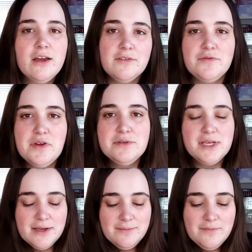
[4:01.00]

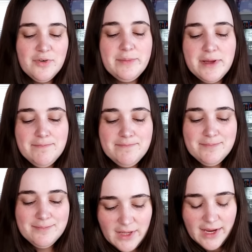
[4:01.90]
confusing for me.
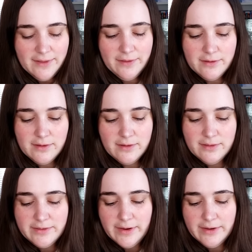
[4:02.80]
And the
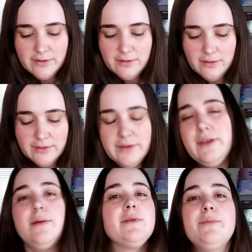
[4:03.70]
title, the
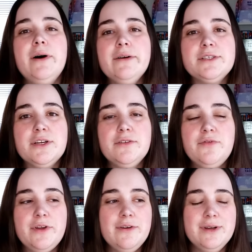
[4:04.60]
name of the polish, Good
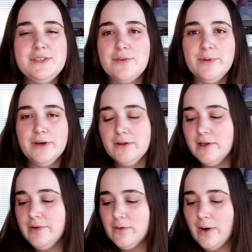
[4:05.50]
For You, it's from a
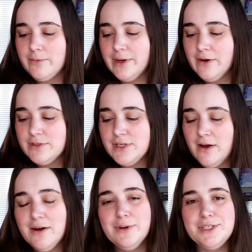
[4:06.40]
Olivia Rodrigo
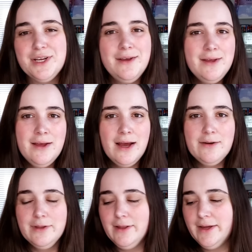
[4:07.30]
song, which I
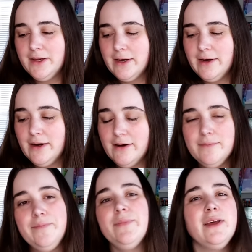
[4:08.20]
really
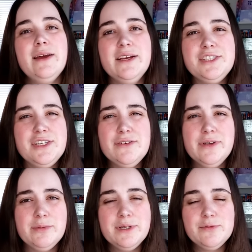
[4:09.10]
like. She's
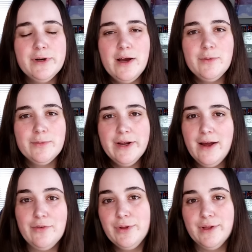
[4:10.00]
only released one album, right?
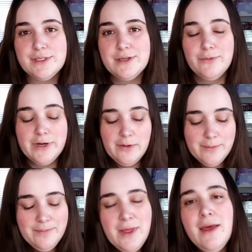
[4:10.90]
I've only listened to one
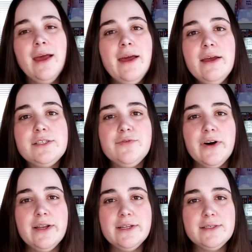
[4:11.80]
album. It's
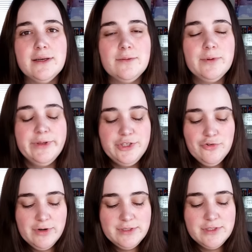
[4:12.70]
fun. It's like really
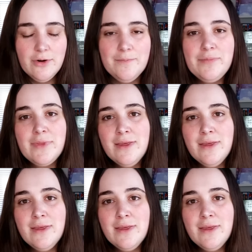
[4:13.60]
short. So